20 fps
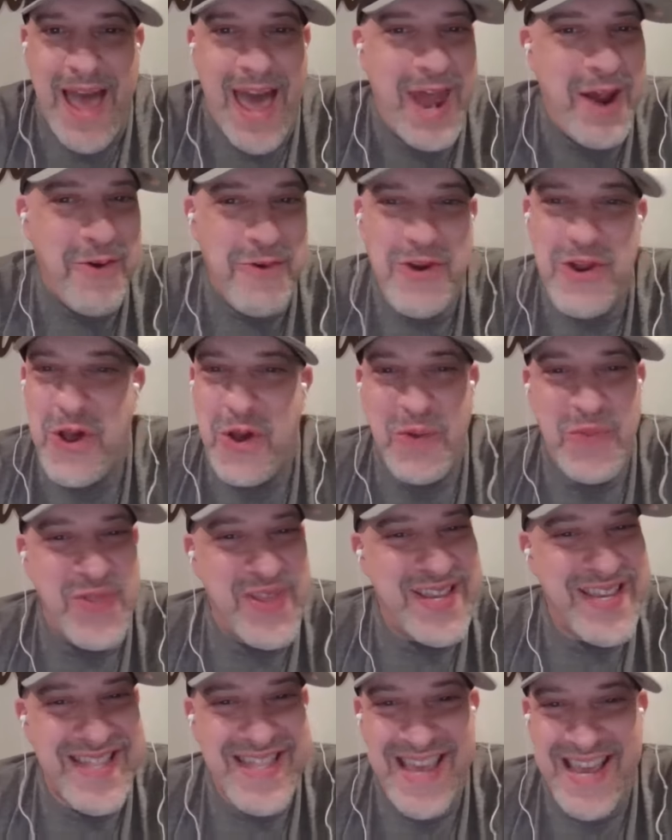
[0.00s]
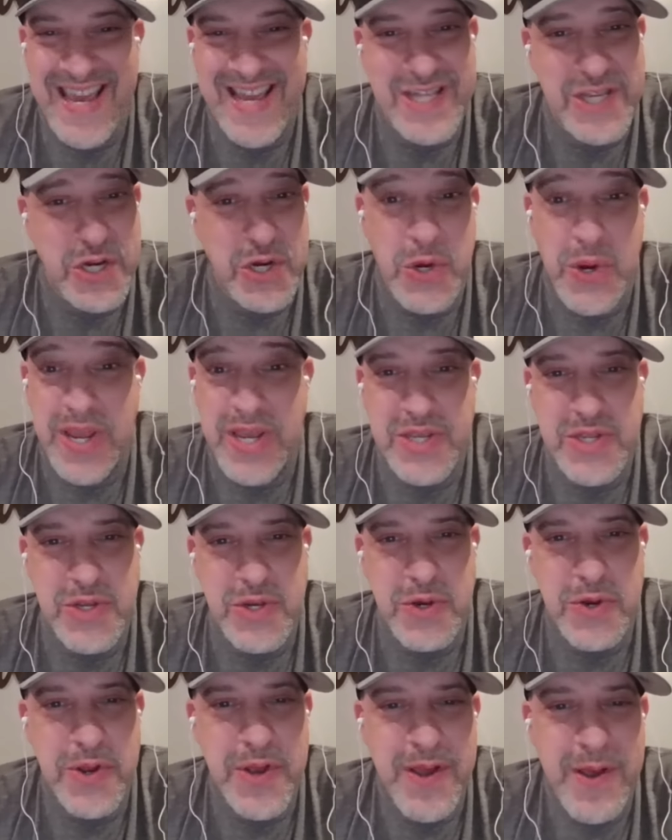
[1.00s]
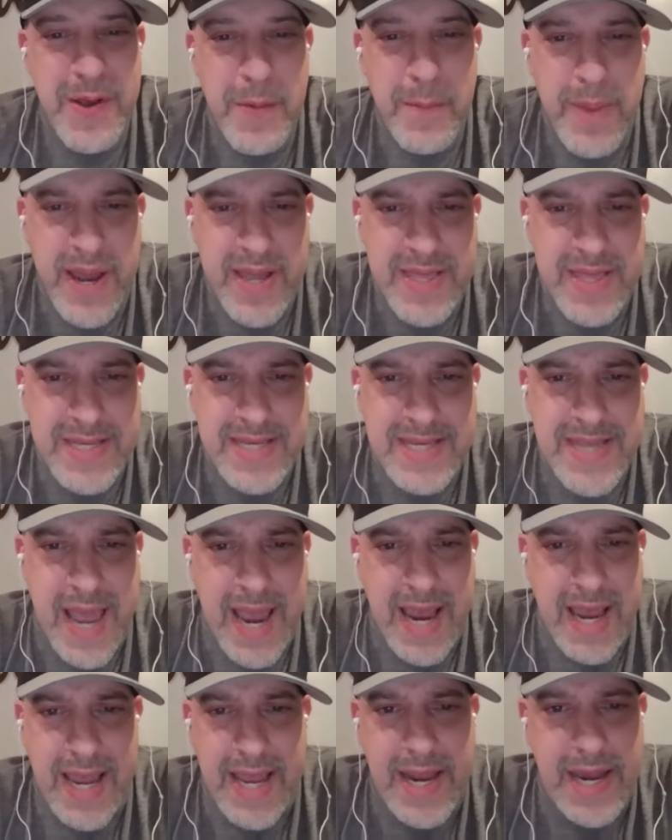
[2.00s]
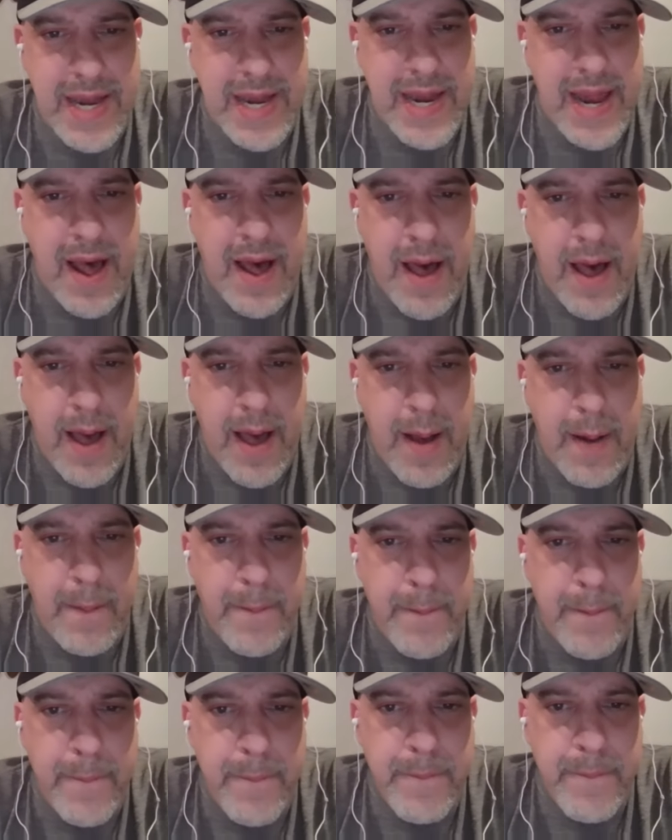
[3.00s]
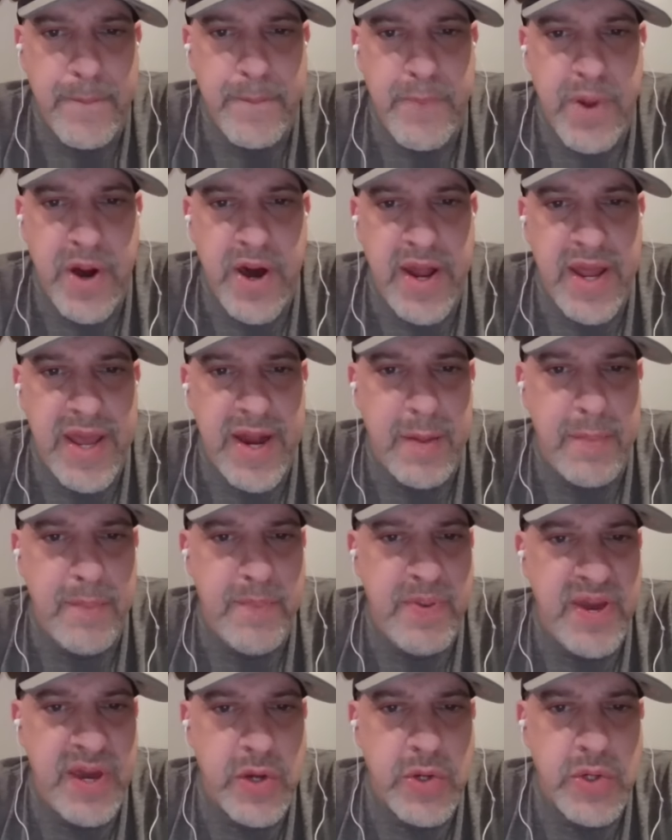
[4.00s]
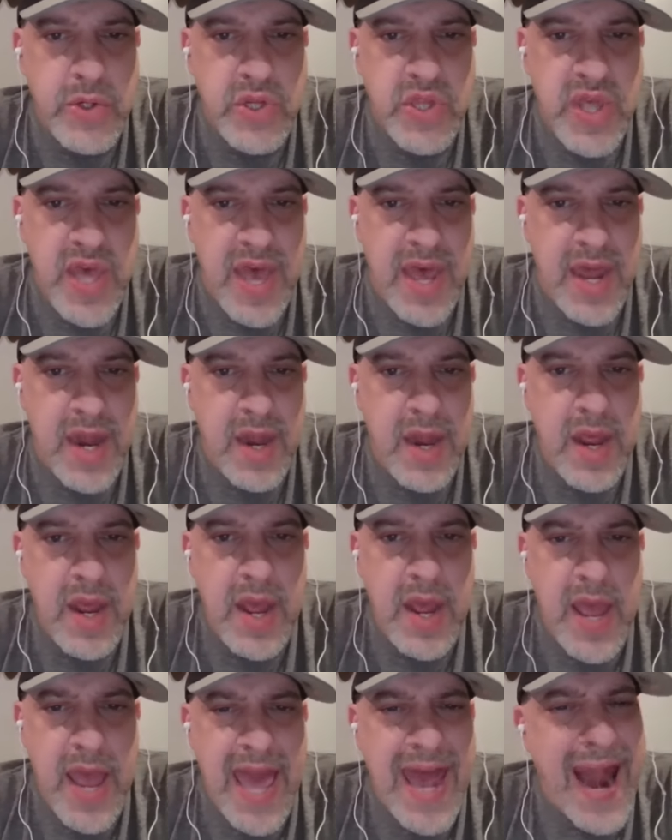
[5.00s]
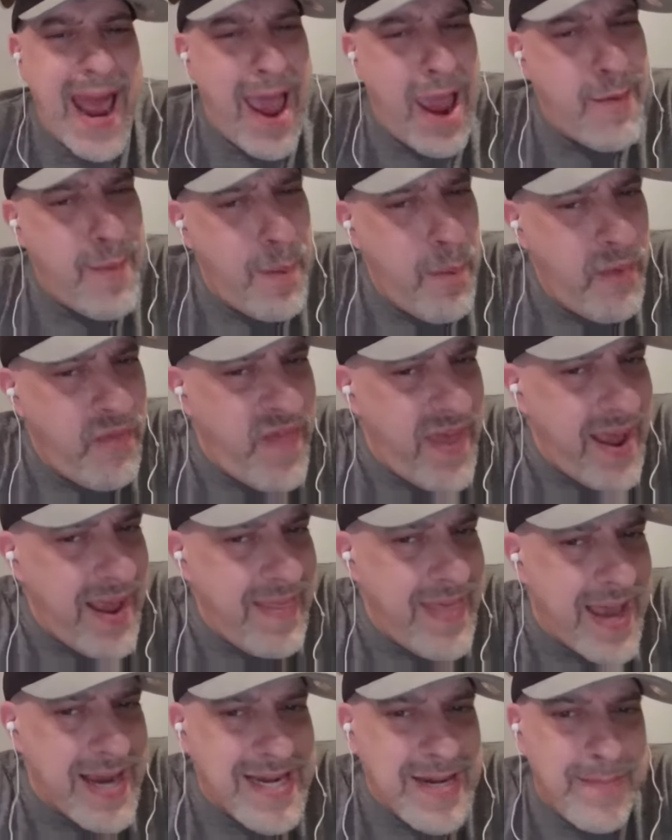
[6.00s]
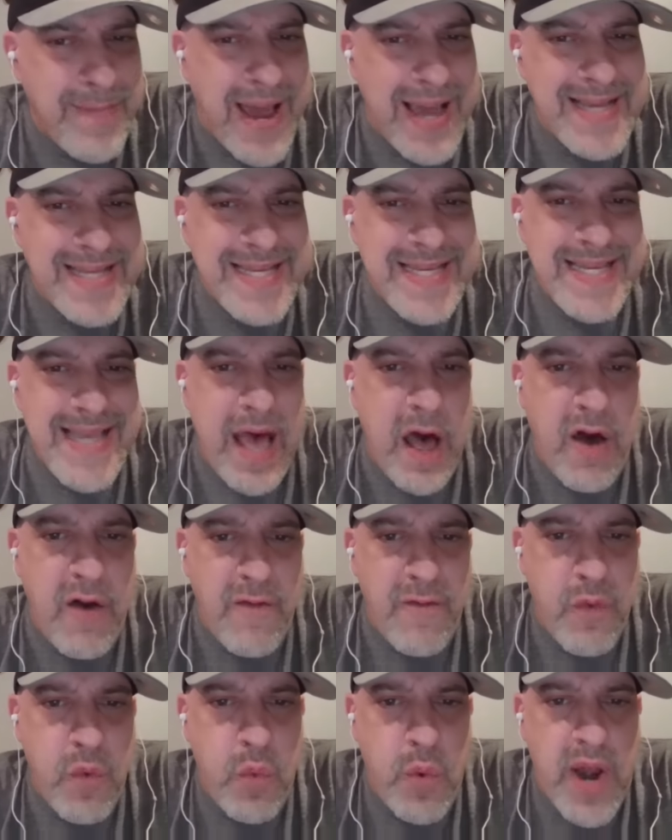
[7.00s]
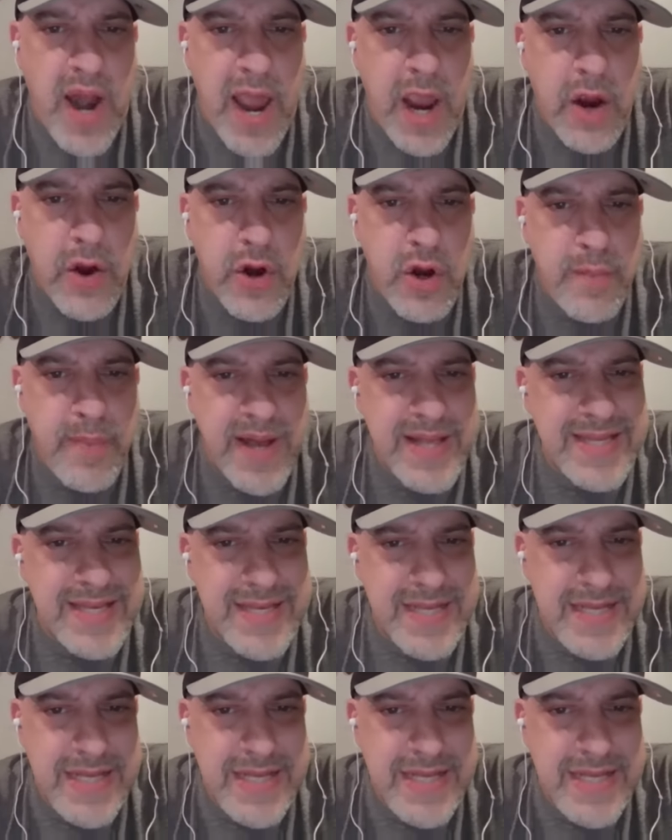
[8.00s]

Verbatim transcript: I don't know. This thing gets crazier by the second. Um, but it appears that, and I, I remember thinking that to myself when I heard about,